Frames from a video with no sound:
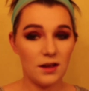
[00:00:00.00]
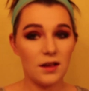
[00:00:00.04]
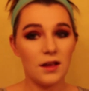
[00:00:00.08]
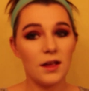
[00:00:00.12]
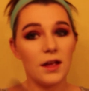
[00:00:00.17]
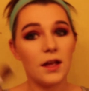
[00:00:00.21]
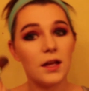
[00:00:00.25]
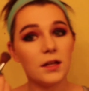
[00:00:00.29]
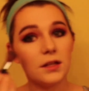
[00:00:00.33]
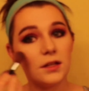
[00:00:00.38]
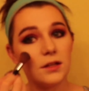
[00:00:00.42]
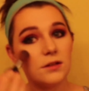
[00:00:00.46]

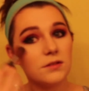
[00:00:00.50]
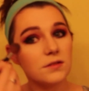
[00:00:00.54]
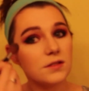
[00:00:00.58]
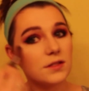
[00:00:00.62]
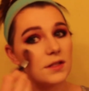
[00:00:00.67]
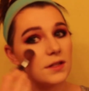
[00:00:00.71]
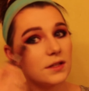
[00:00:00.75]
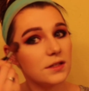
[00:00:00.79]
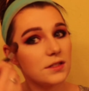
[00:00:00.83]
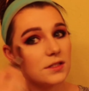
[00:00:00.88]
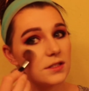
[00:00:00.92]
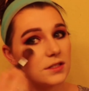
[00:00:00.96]
and use
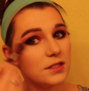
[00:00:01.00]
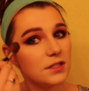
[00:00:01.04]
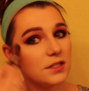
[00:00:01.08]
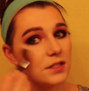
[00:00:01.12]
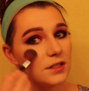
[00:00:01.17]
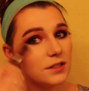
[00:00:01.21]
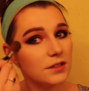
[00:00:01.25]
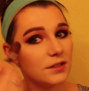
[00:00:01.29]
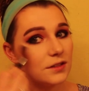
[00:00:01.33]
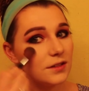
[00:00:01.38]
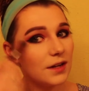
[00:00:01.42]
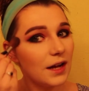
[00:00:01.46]
this
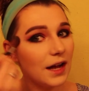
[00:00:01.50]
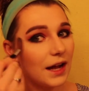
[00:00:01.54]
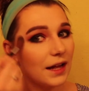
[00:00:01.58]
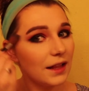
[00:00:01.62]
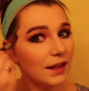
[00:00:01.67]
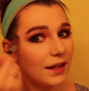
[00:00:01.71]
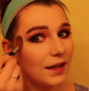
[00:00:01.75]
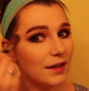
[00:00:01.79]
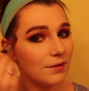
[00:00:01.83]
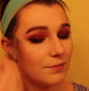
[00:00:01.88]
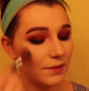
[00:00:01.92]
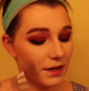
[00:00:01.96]
to
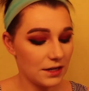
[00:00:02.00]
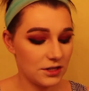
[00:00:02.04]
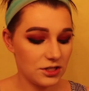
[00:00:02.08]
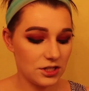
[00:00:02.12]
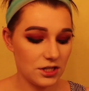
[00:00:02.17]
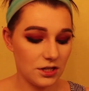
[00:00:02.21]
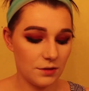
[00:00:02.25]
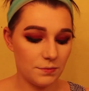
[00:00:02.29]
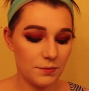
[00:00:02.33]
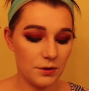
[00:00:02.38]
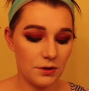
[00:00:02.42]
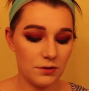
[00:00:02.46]
highlight my
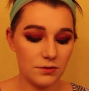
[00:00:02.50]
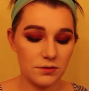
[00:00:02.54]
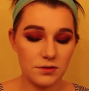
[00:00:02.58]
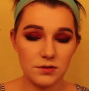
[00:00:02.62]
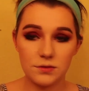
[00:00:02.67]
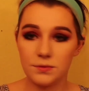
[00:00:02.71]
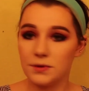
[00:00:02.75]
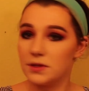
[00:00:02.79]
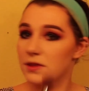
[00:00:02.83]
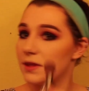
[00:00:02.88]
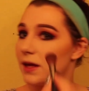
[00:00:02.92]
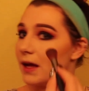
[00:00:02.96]
cheekbones
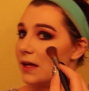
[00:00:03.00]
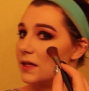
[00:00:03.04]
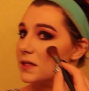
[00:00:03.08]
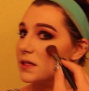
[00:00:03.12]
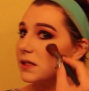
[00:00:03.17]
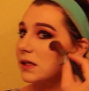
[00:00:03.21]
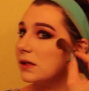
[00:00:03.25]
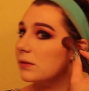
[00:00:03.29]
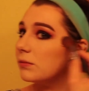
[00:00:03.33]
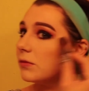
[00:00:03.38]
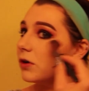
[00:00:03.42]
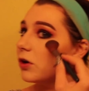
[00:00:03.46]
with that
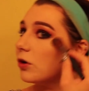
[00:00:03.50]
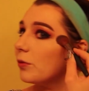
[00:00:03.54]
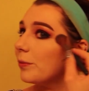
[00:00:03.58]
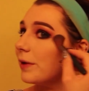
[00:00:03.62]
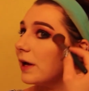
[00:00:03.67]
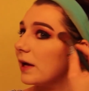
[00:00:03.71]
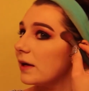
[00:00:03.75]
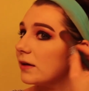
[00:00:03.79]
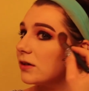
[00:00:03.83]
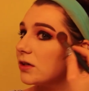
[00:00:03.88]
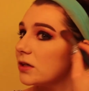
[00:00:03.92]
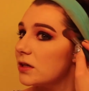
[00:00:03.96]
same
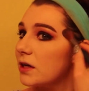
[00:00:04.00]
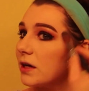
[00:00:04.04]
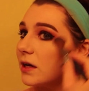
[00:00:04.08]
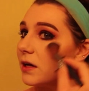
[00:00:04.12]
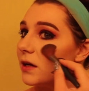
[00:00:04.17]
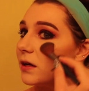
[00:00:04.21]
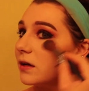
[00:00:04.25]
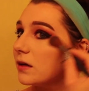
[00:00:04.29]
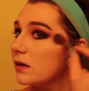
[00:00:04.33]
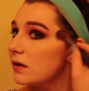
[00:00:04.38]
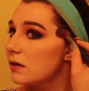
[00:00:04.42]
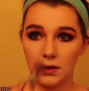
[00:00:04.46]
Nomad
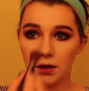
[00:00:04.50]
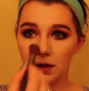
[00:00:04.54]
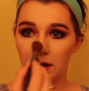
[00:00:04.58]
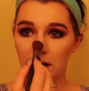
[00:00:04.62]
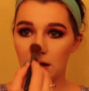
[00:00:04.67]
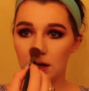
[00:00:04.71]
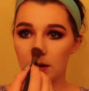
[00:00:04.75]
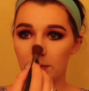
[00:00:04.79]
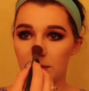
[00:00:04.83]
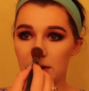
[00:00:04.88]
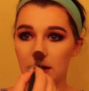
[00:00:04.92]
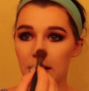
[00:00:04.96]
shade. And
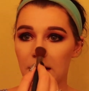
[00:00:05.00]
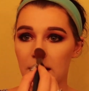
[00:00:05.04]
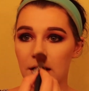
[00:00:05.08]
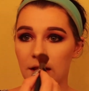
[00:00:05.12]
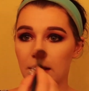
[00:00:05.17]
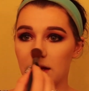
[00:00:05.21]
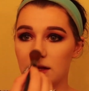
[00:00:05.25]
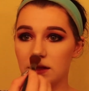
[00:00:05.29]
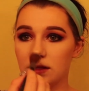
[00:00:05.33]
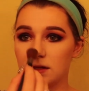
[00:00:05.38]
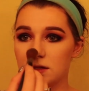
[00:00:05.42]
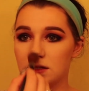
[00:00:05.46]
I'm going to
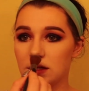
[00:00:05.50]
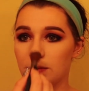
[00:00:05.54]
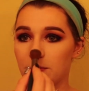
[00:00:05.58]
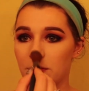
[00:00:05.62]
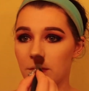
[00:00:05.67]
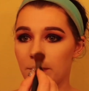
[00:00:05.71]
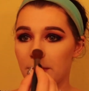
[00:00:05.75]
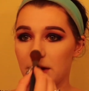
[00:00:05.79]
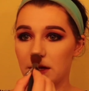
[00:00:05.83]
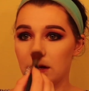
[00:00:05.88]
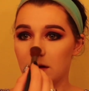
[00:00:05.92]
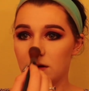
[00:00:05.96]
highlight the tip of
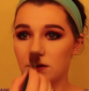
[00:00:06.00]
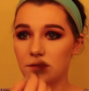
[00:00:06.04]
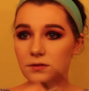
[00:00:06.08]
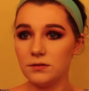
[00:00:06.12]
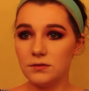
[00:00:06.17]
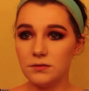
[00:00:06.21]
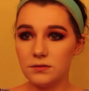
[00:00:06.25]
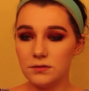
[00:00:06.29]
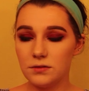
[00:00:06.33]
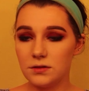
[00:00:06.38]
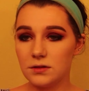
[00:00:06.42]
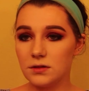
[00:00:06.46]
my
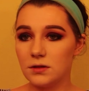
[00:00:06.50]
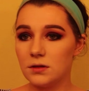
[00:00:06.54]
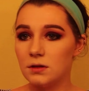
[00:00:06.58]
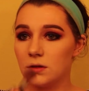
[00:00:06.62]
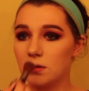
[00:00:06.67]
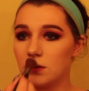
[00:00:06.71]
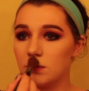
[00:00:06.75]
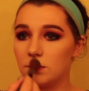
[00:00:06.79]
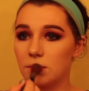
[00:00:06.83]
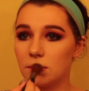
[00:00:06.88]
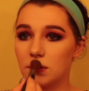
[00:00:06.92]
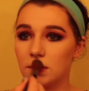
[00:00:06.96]
nose,
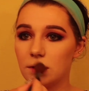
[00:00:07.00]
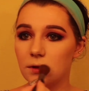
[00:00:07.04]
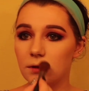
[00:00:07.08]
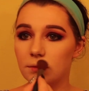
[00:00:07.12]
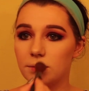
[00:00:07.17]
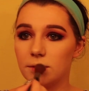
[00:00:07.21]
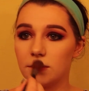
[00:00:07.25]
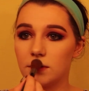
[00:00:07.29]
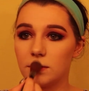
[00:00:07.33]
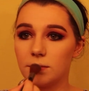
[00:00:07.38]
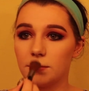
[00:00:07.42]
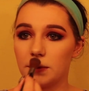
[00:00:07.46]
my
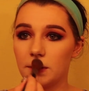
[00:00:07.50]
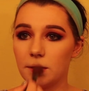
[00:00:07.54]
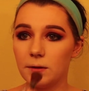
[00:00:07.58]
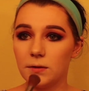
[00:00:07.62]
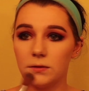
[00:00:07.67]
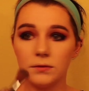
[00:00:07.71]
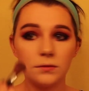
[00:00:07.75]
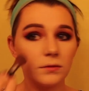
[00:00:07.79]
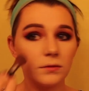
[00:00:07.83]
Cupid's bow.